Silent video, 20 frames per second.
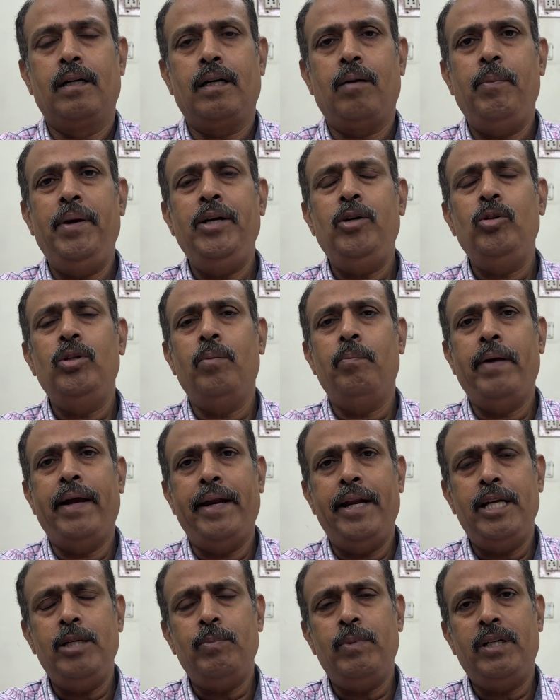Coming to the
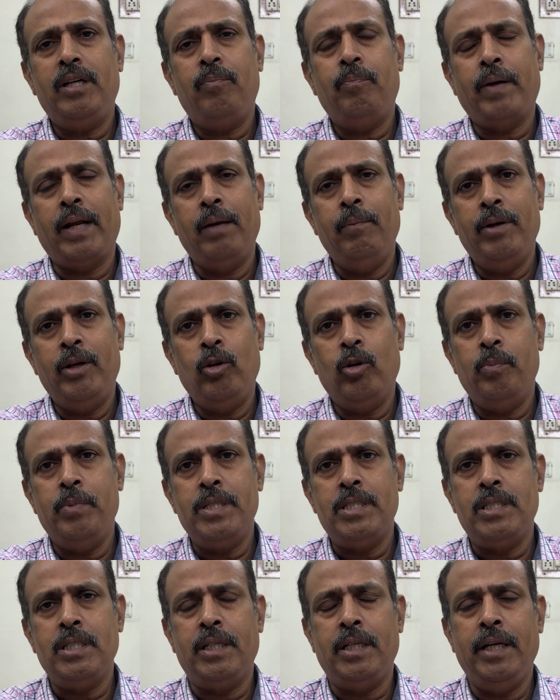management of primary
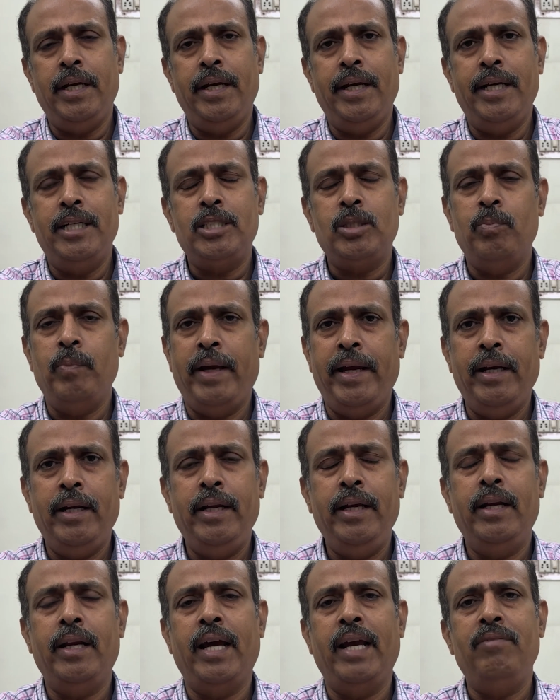obesity, it's
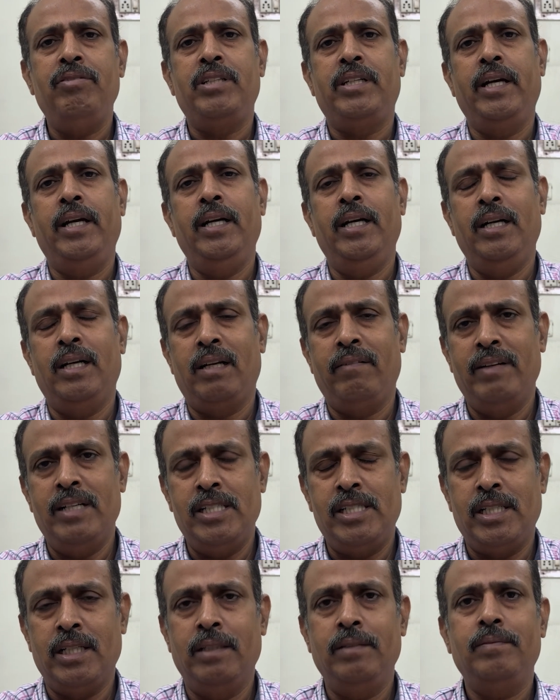mainly lifestyle
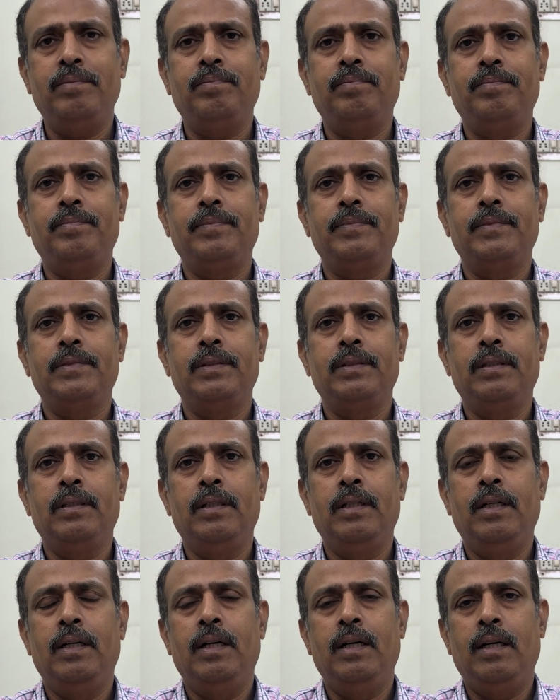intervention.
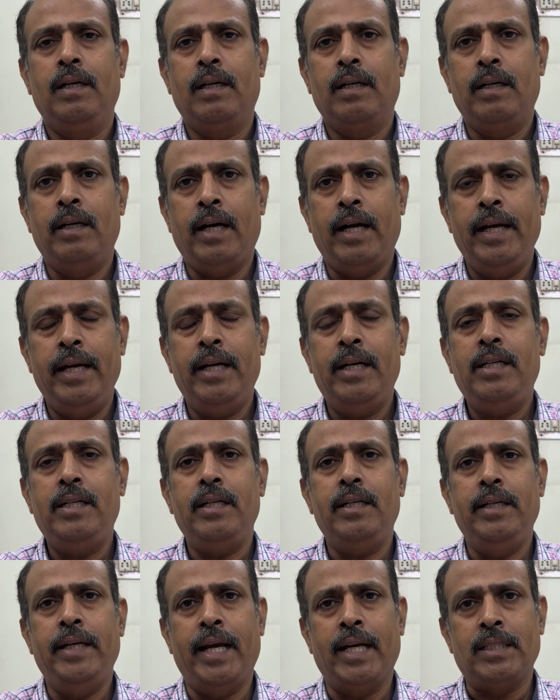
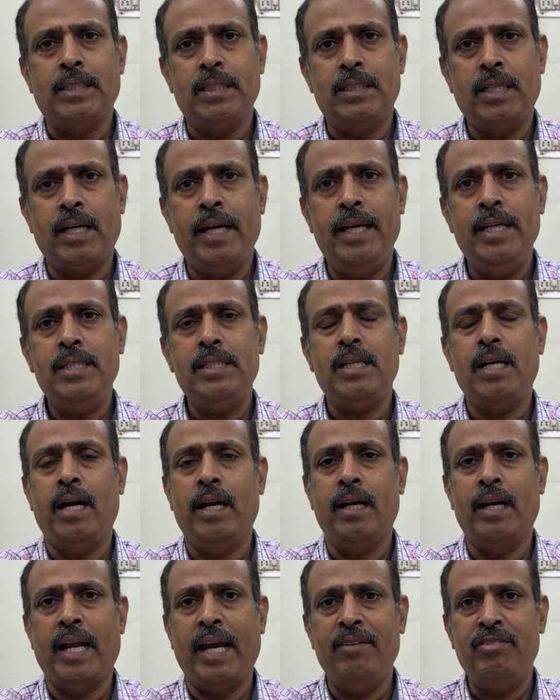Diet, exercise
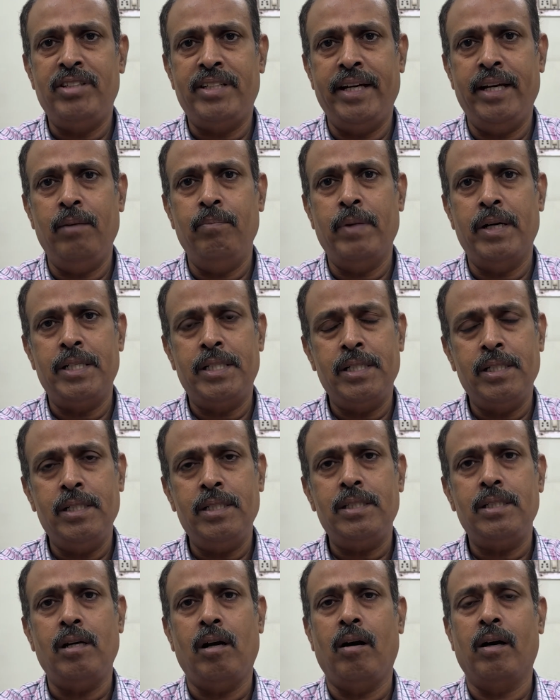and lifestyle
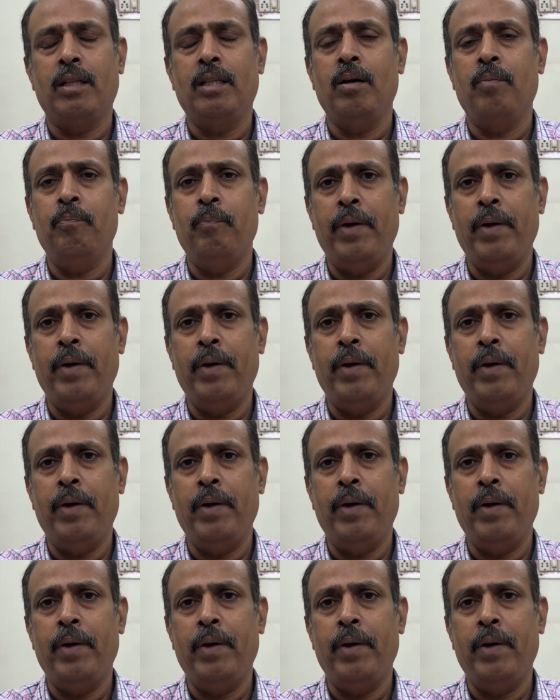measures are the